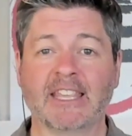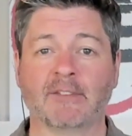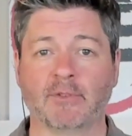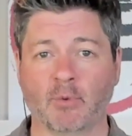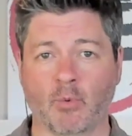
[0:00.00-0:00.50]

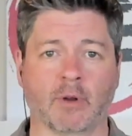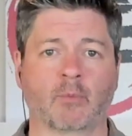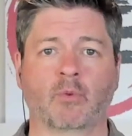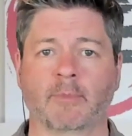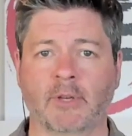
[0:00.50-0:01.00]
if you want a
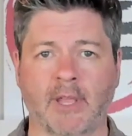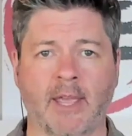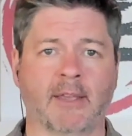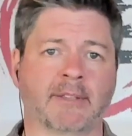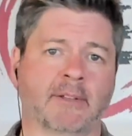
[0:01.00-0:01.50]
woman that
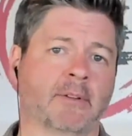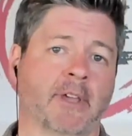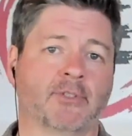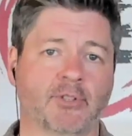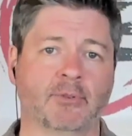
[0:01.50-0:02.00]
has all
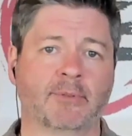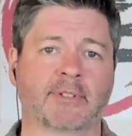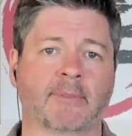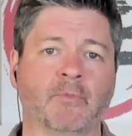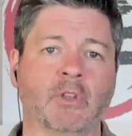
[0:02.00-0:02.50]
that
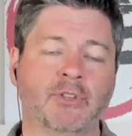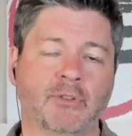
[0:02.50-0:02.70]
juice yeah.